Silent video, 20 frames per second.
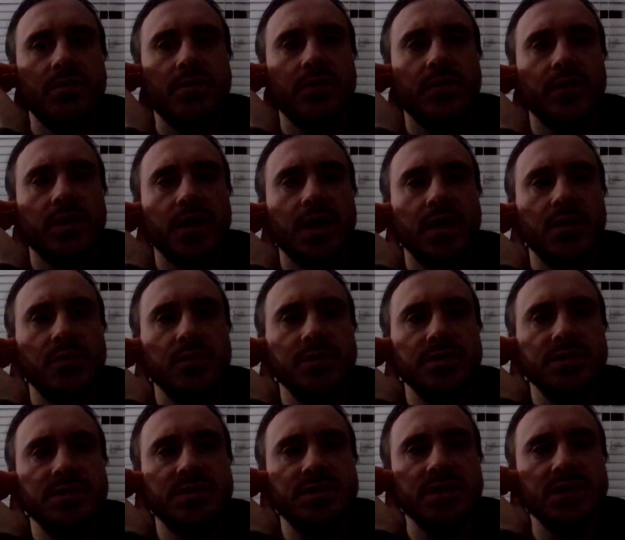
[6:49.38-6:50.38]
he
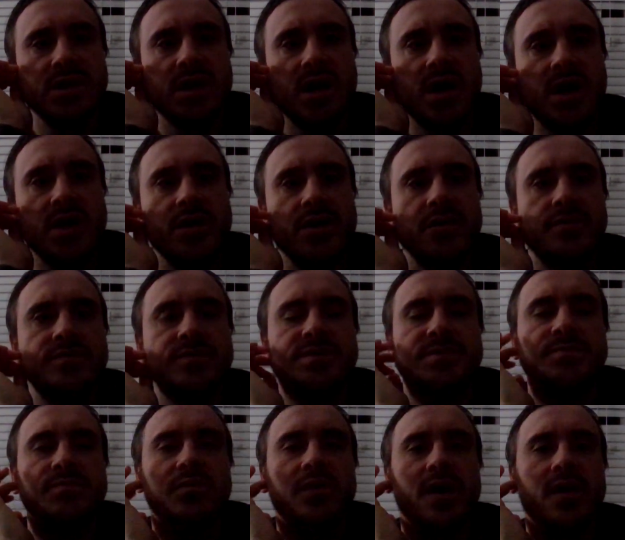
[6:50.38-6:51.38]
was the god of
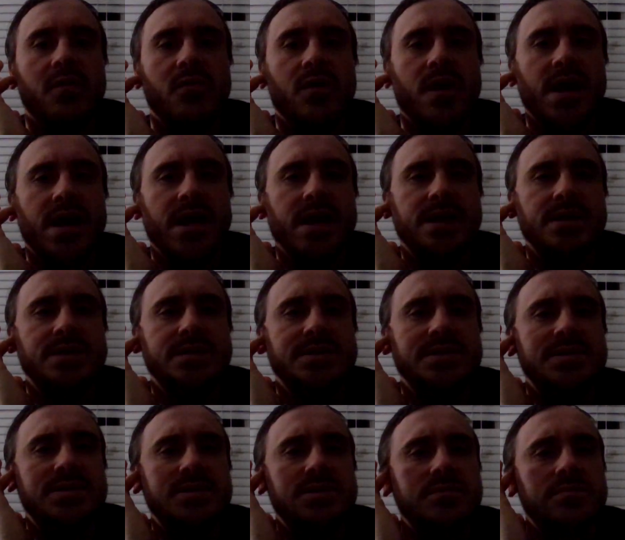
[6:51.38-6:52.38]
spring
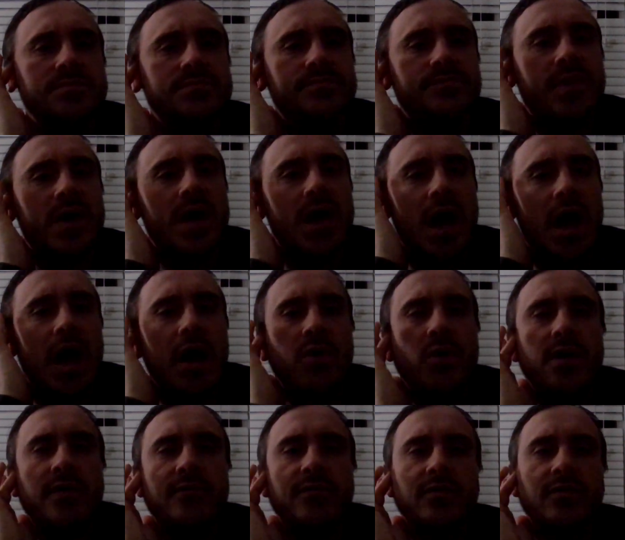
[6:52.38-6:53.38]
rains.
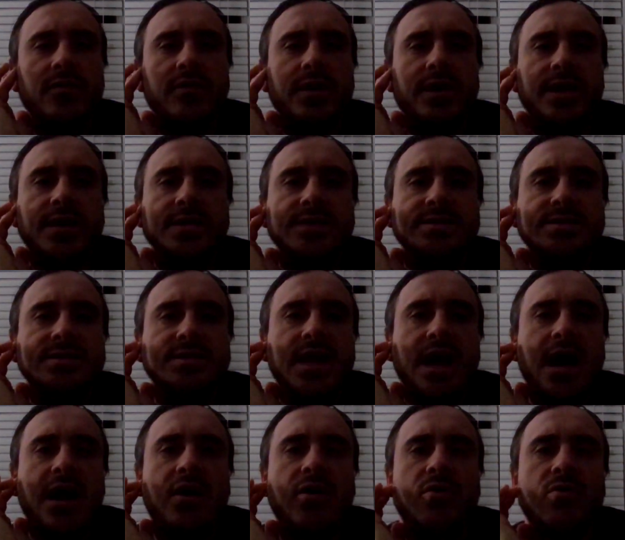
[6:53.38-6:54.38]
However, it is
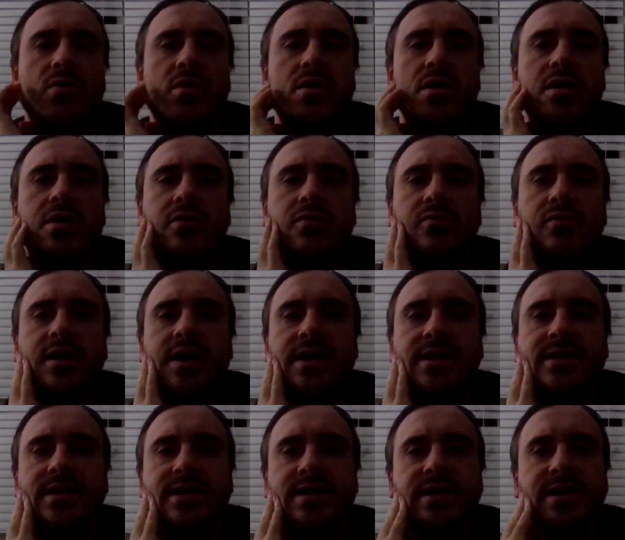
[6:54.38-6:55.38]
now
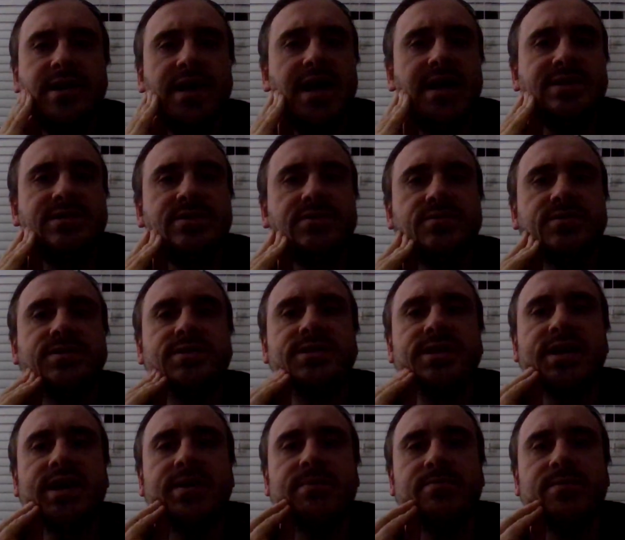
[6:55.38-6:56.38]
agreed that Ninazu's
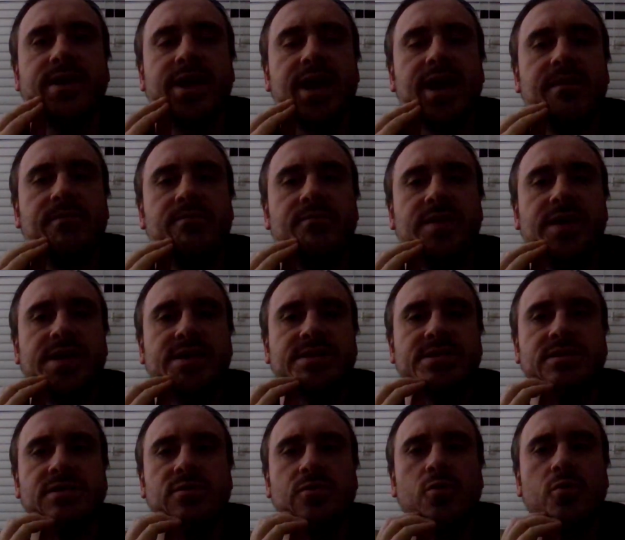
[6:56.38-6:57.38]
name means
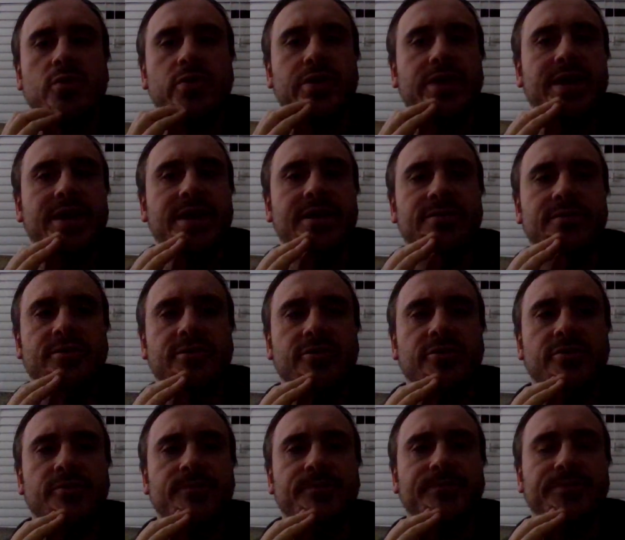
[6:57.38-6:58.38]
Lord
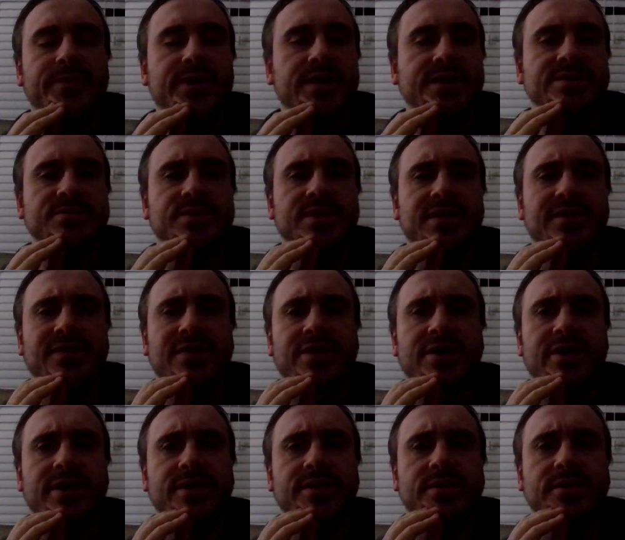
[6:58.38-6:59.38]
Healer. Yeah, that's what I
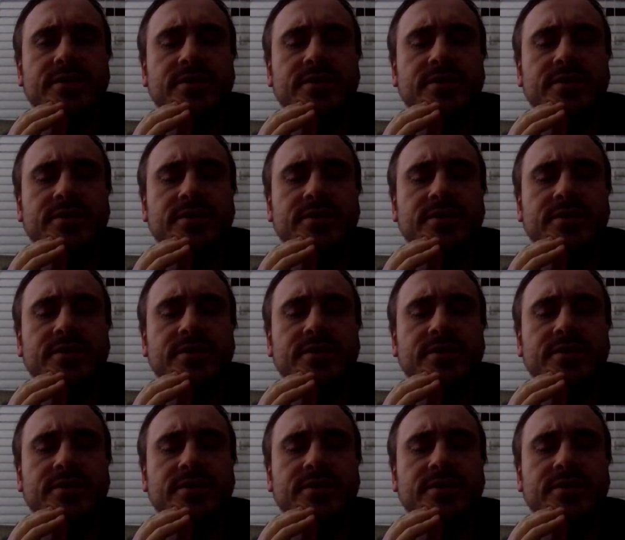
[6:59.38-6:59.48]
thought.